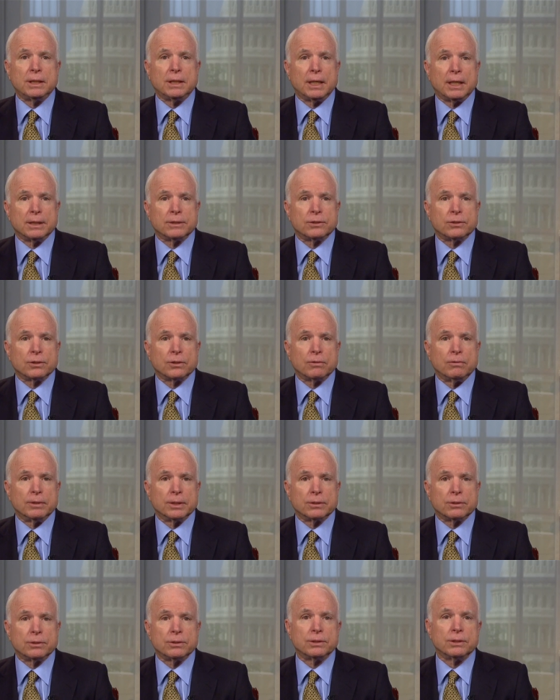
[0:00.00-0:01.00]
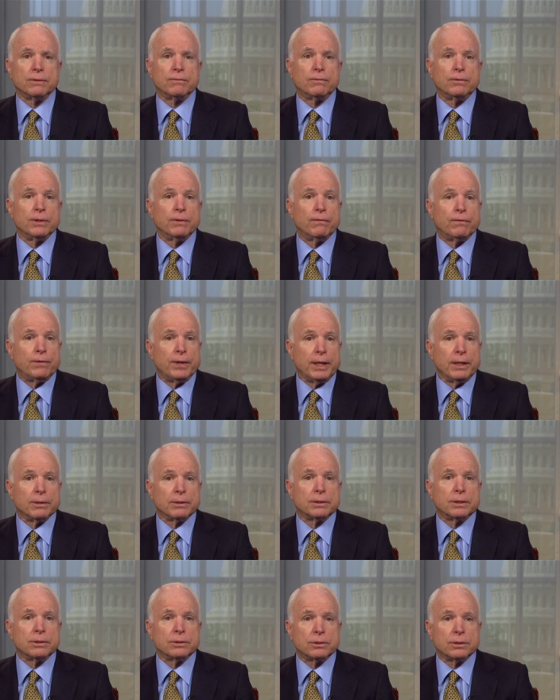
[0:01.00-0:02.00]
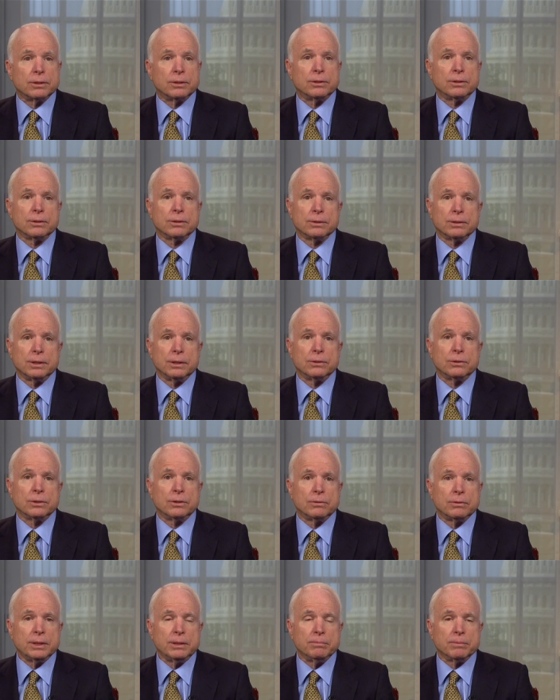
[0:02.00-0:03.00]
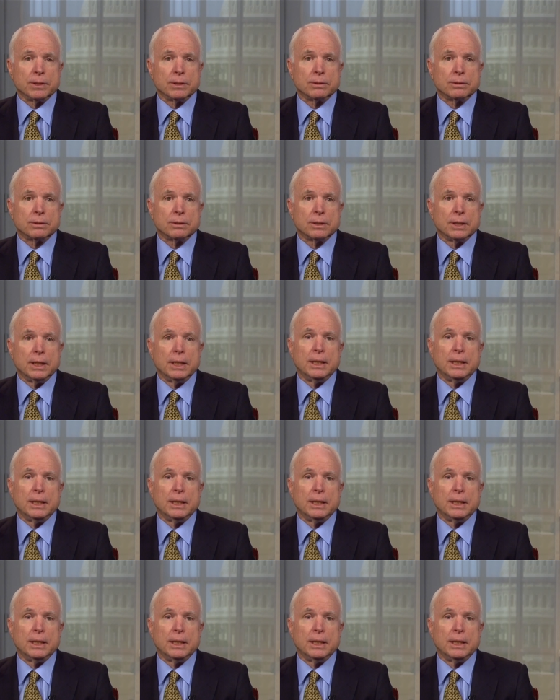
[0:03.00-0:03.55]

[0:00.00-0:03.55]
consequences if we fail to secure these agreements.